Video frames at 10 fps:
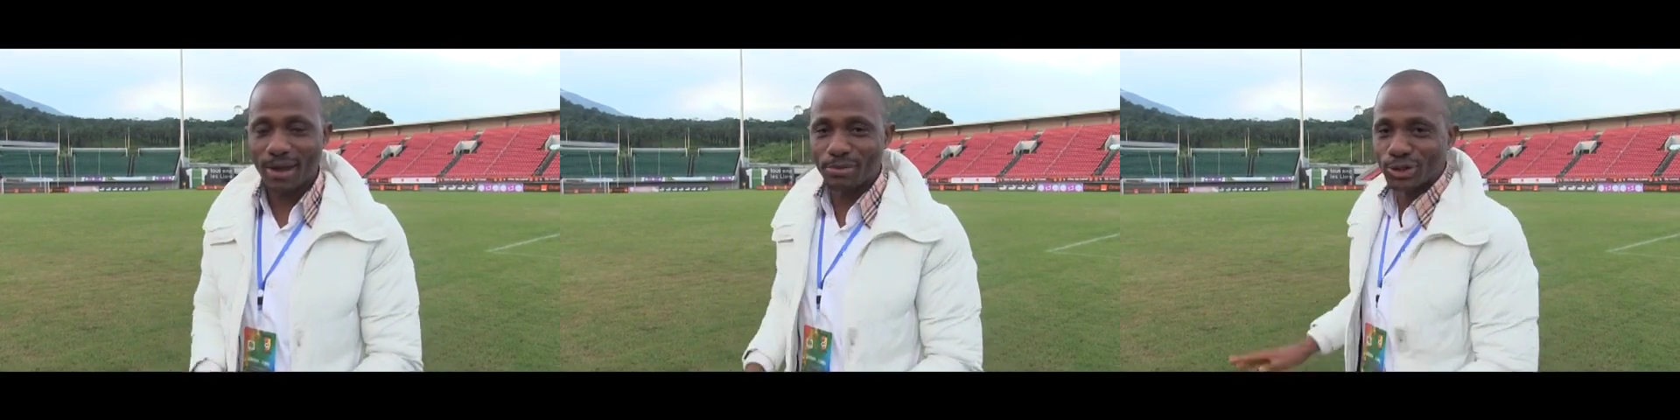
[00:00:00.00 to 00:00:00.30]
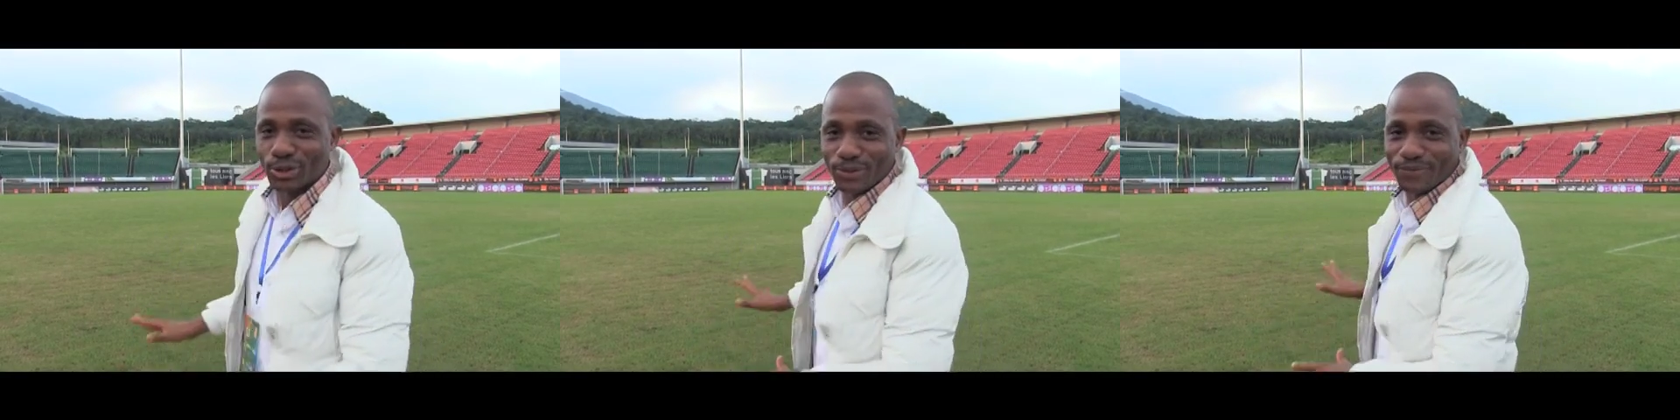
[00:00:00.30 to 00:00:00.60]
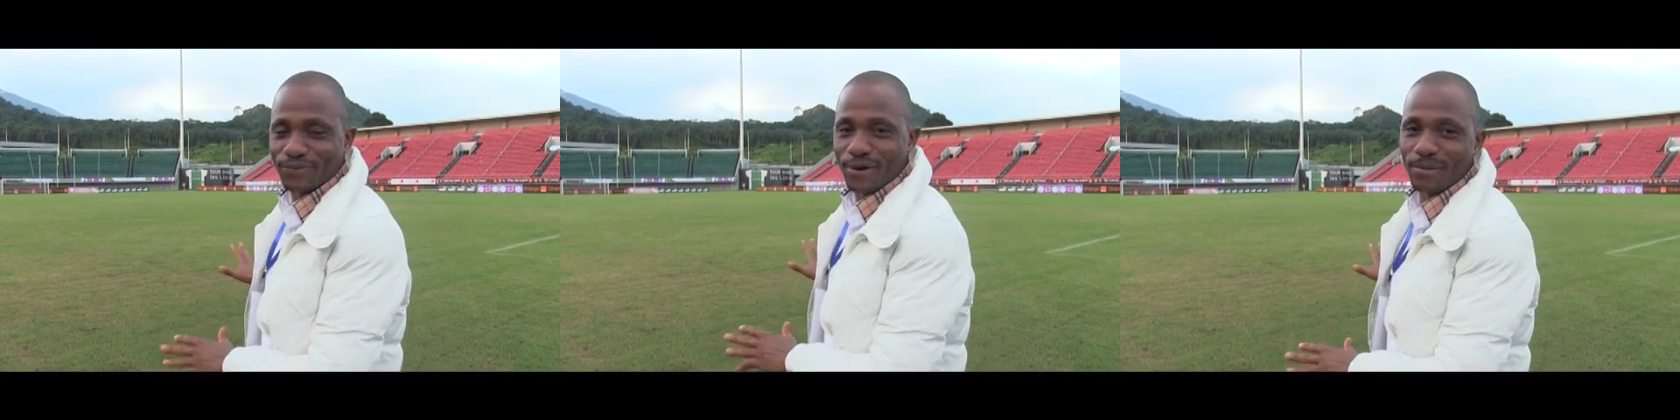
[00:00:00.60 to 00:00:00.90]
coming to you
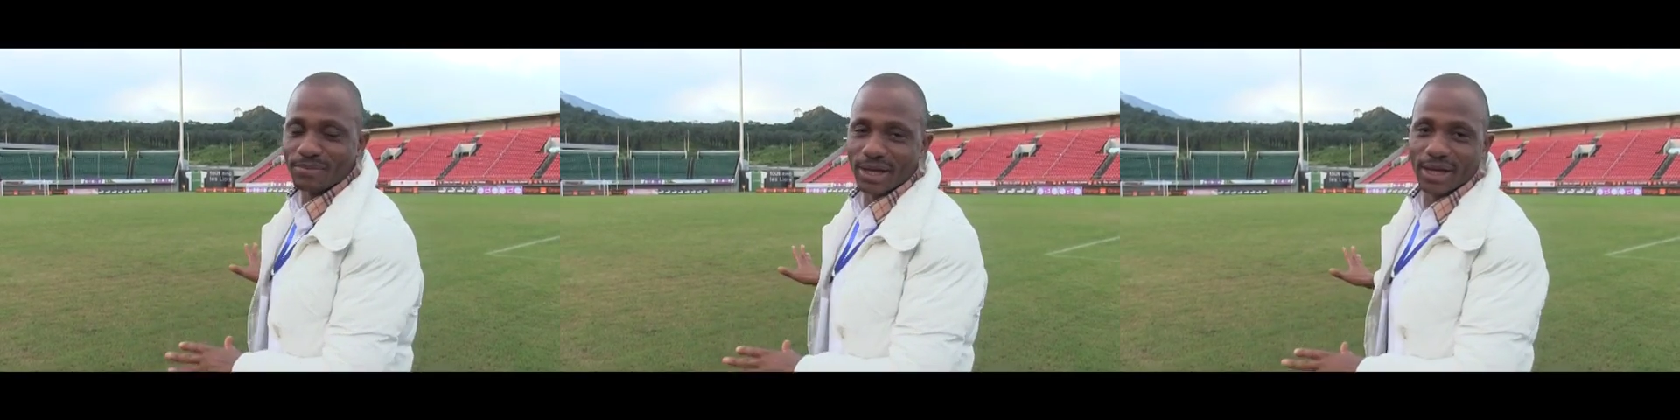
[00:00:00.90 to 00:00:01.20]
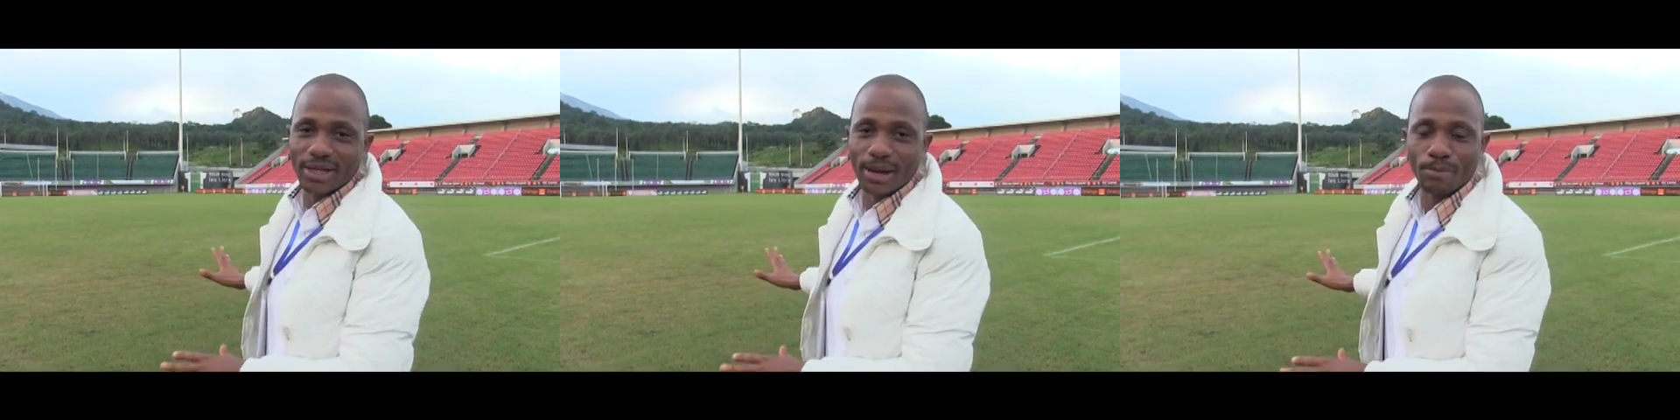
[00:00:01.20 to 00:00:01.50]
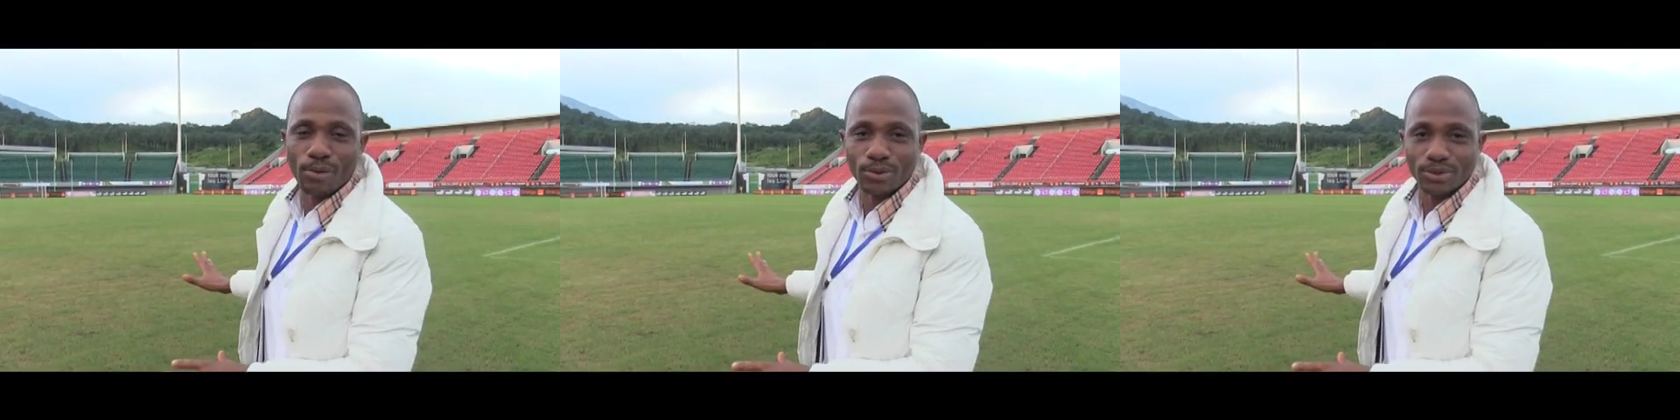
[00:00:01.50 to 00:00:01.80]
from the inner
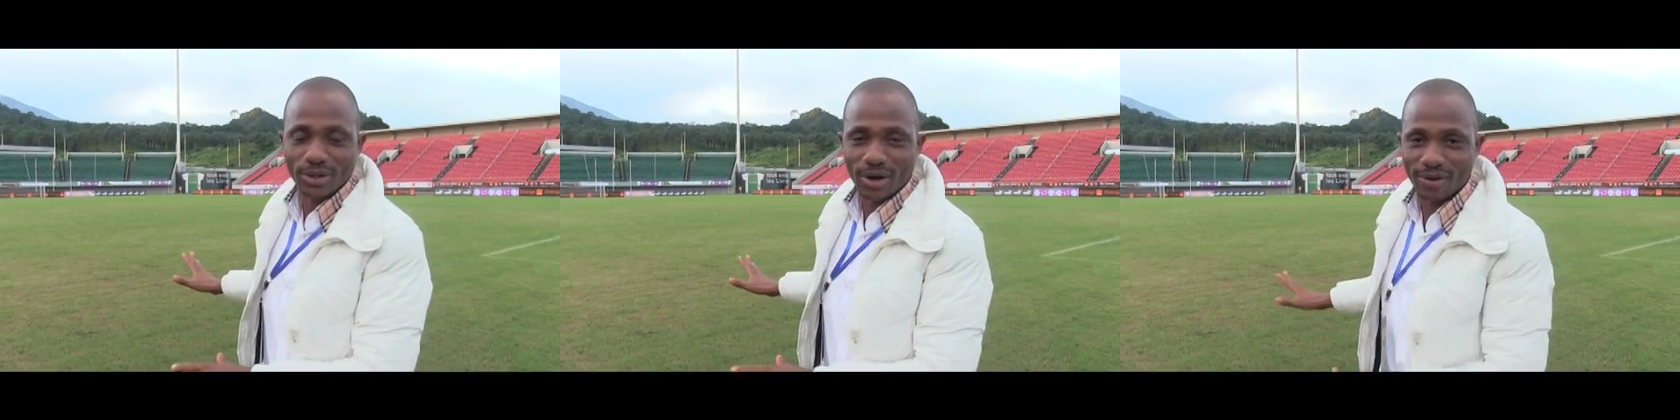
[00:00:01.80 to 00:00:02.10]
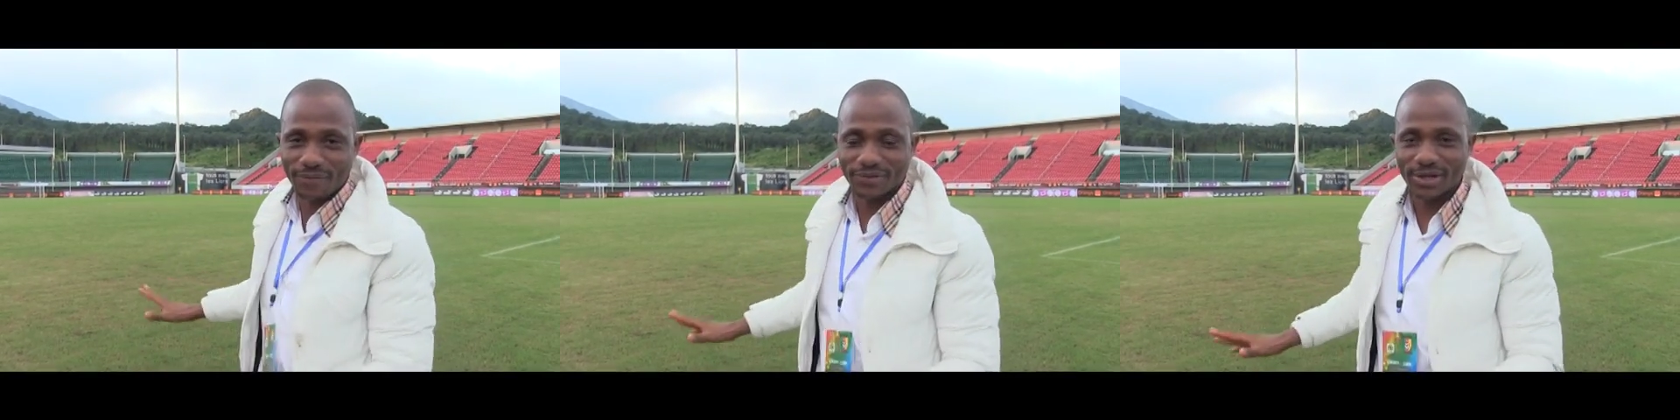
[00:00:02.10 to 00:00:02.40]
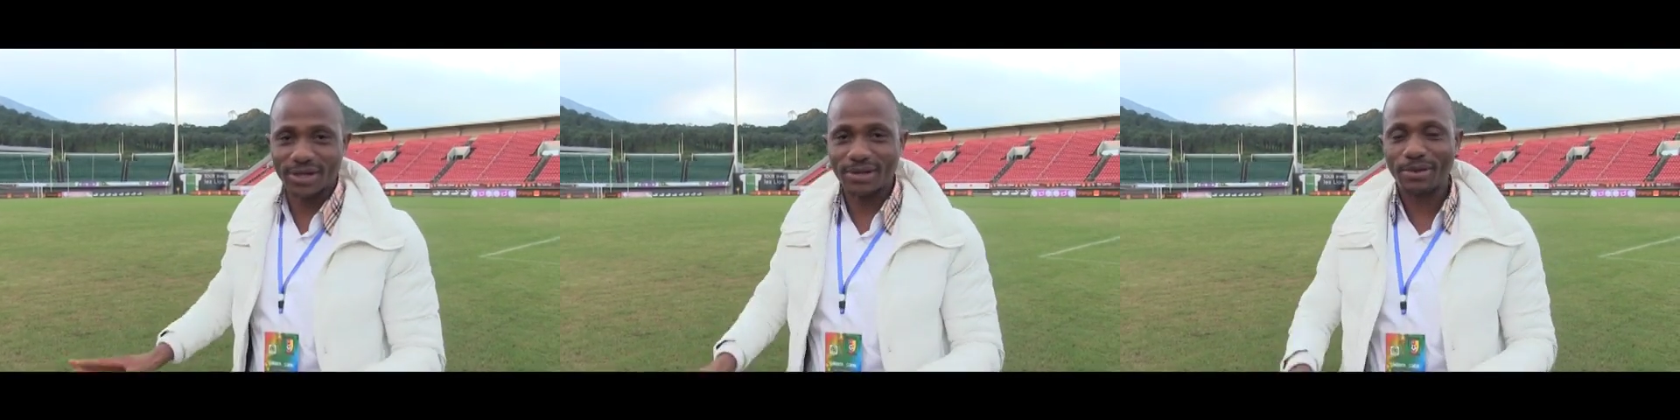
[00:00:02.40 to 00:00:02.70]
boat of
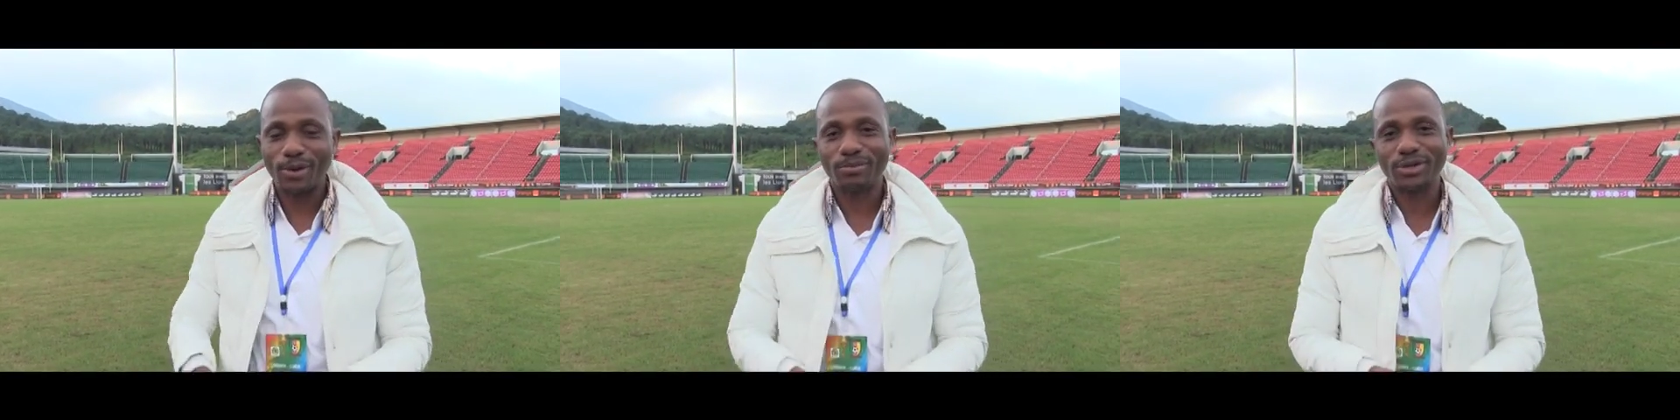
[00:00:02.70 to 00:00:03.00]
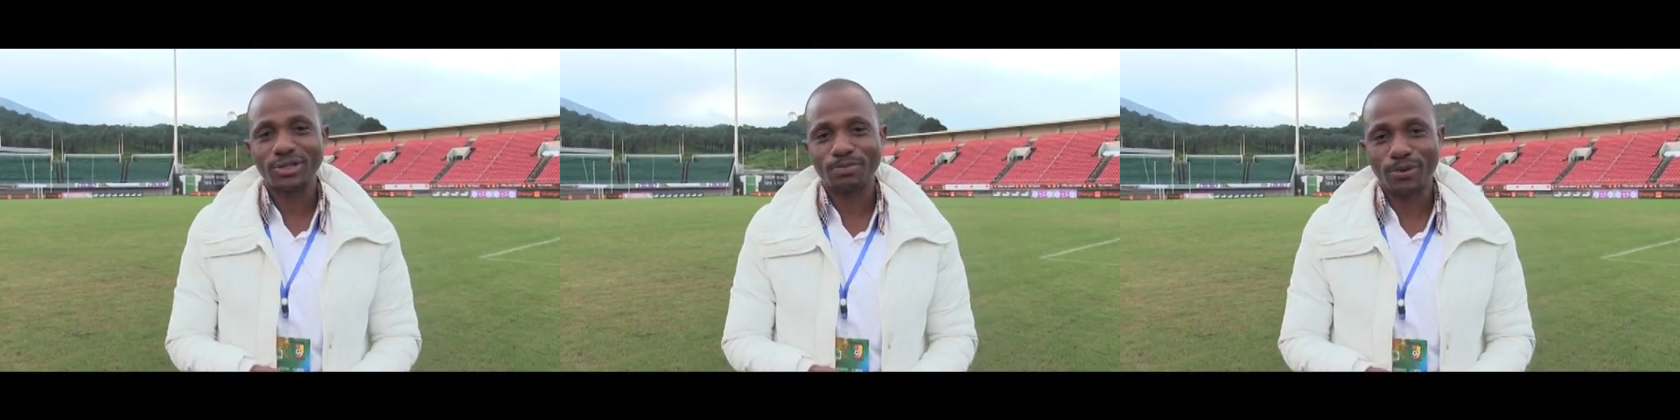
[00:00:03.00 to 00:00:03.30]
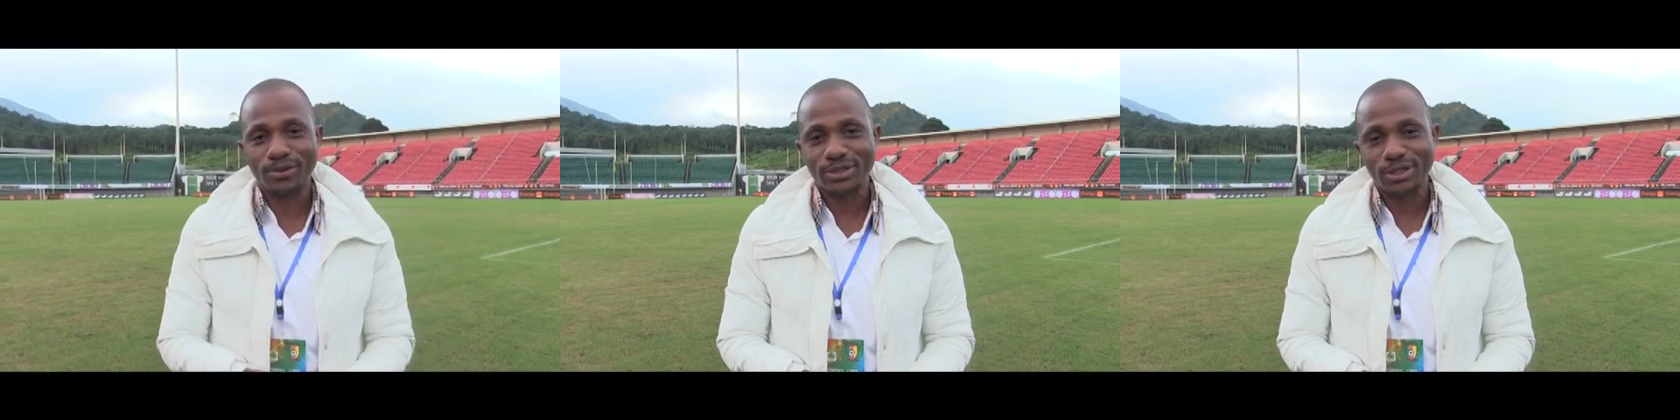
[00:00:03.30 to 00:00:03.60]
the Limbe Omni
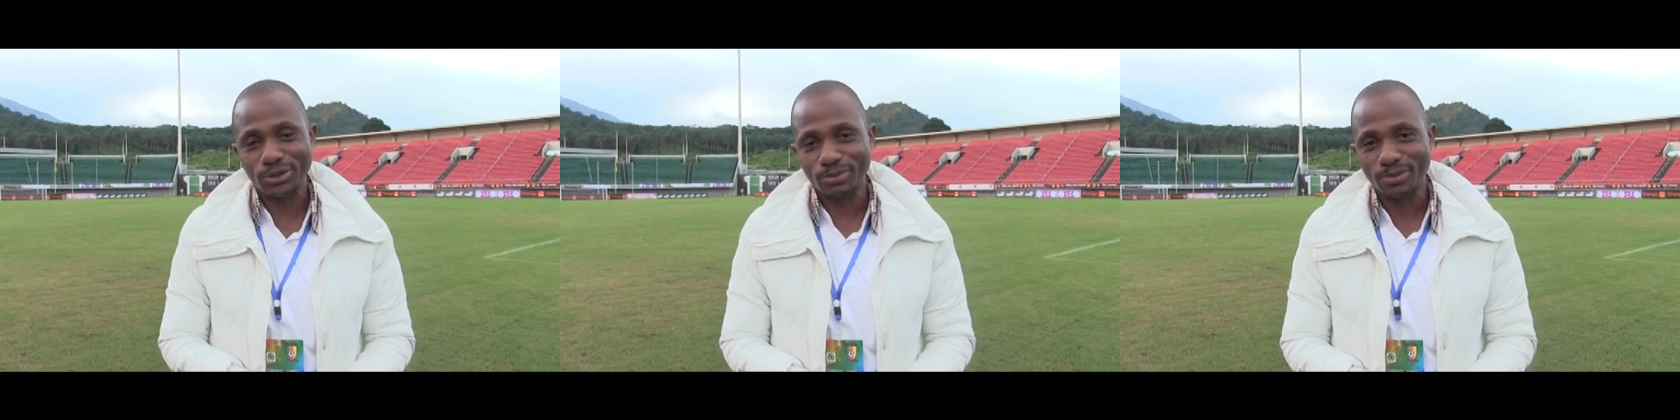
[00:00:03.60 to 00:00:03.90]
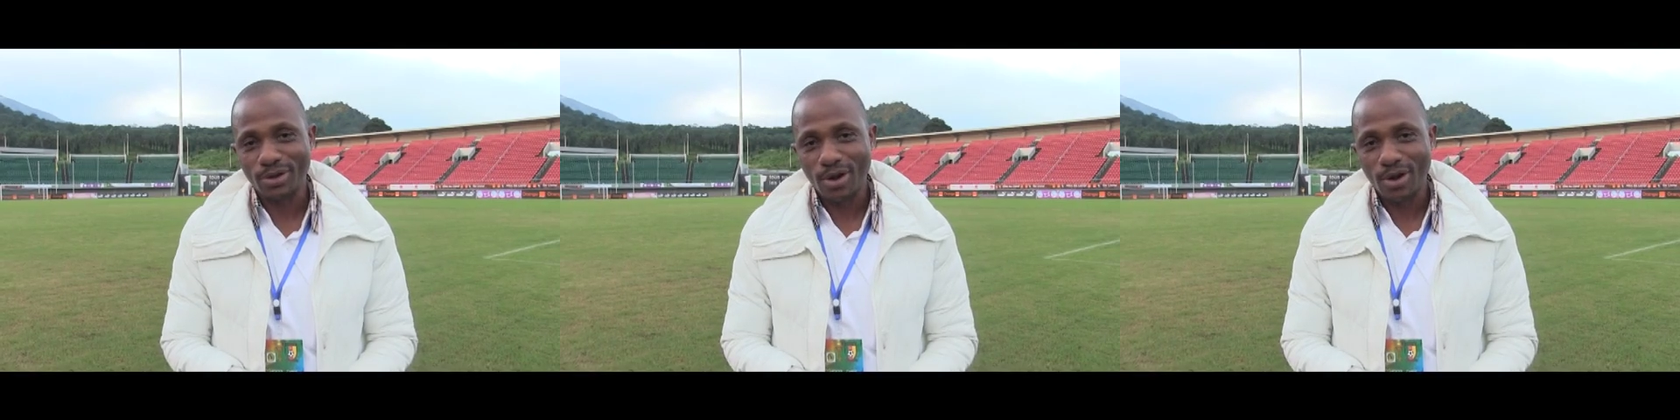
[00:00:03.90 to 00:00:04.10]
Sports Stadium.